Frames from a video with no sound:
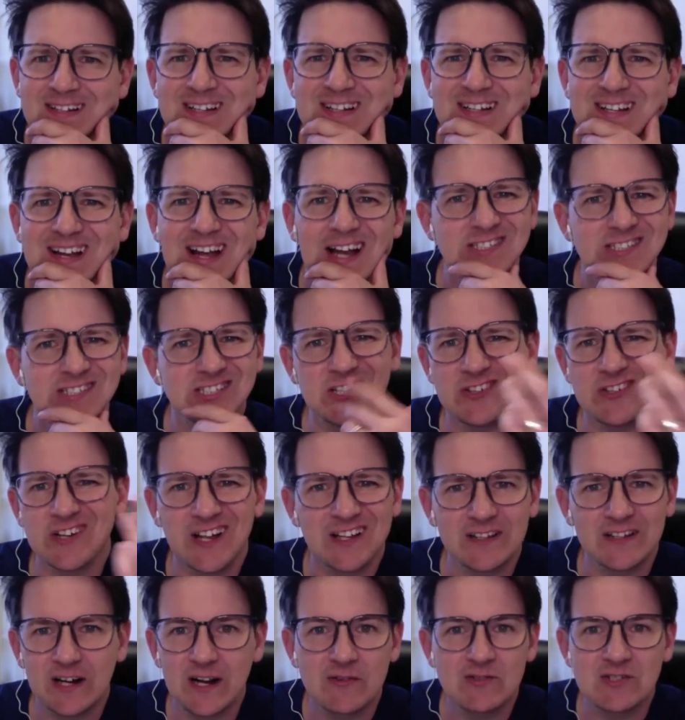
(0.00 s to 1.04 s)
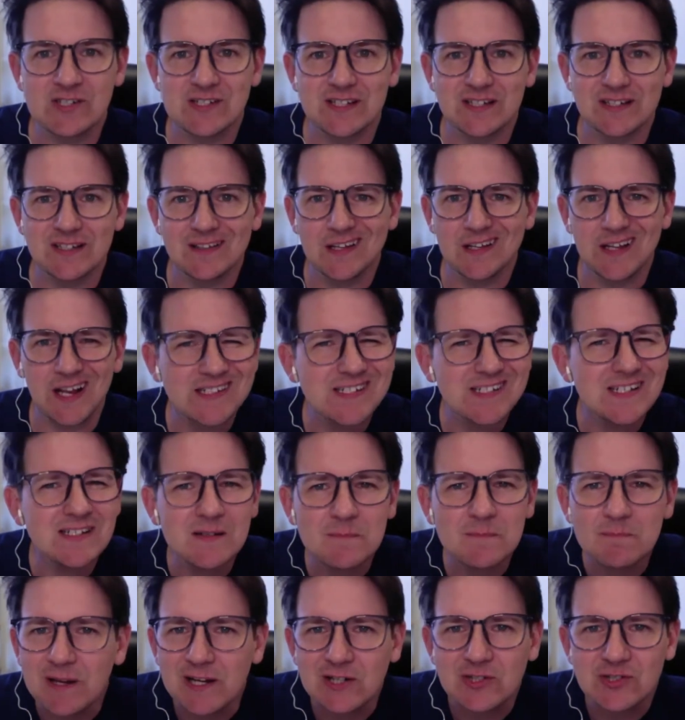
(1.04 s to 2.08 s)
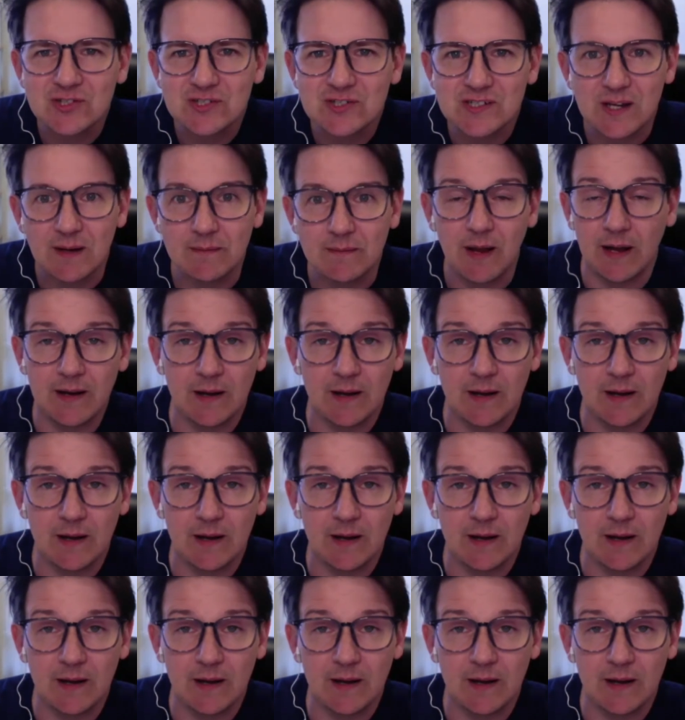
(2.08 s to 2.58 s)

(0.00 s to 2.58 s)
yeah, I should go down there. I was just thinking, like, I'd seen some pictures and